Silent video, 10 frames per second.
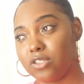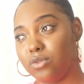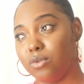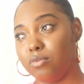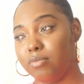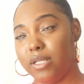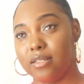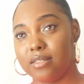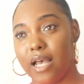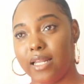to be
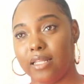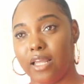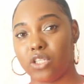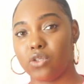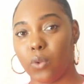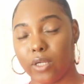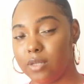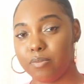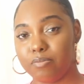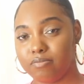designing like
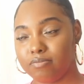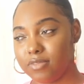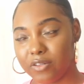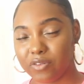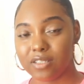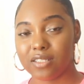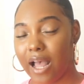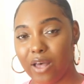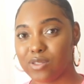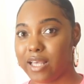20 different
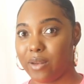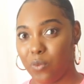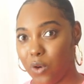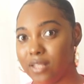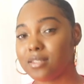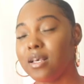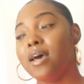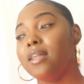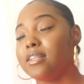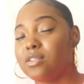styles at once.
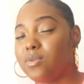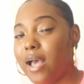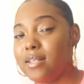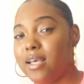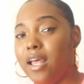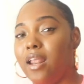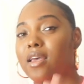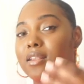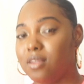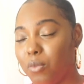This is why I said,
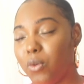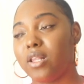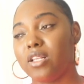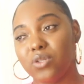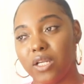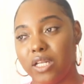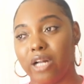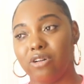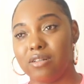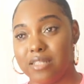the more that you can
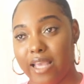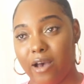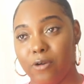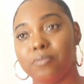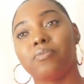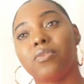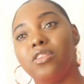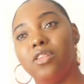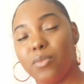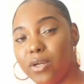narrow it down,
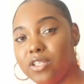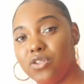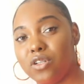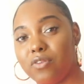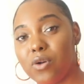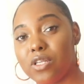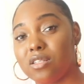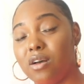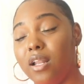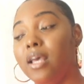the more that you can focus
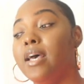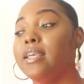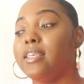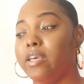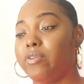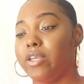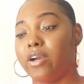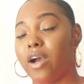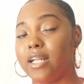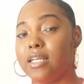on giving
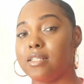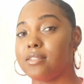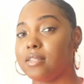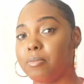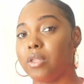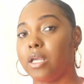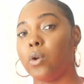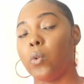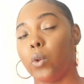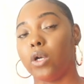your audience something
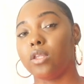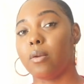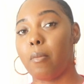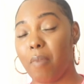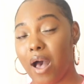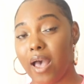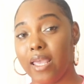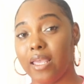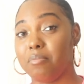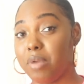worth
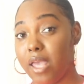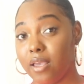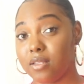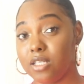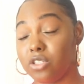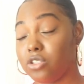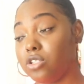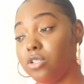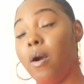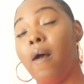buying and paying attention
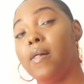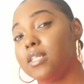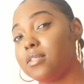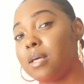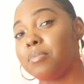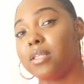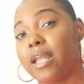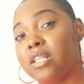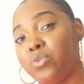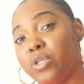to, just something
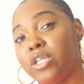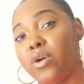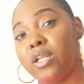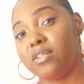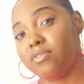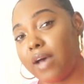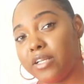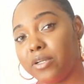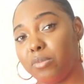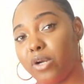that is really going to
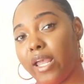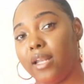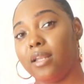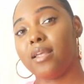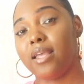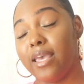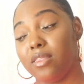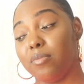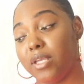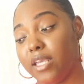define your brand in
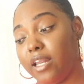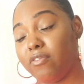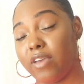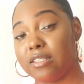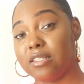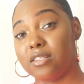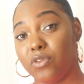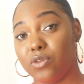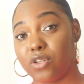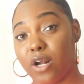the beginning phases of
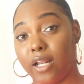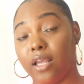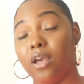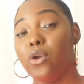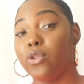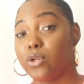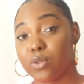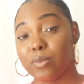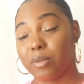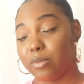you starting your
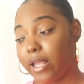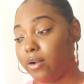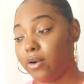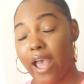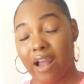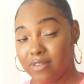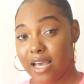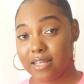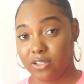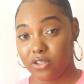swimwear brand or
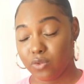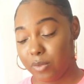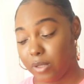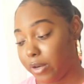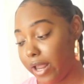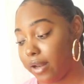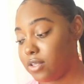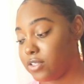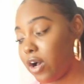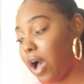advertising your swimwear brand.
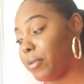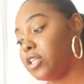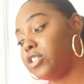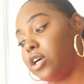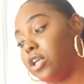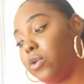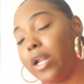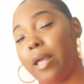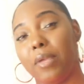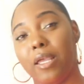So I'm gonna show you
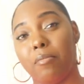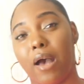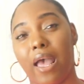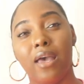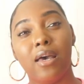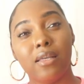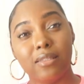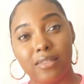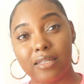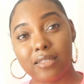what I mean by
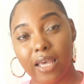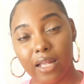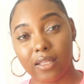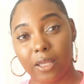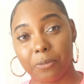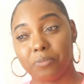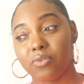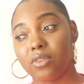detailing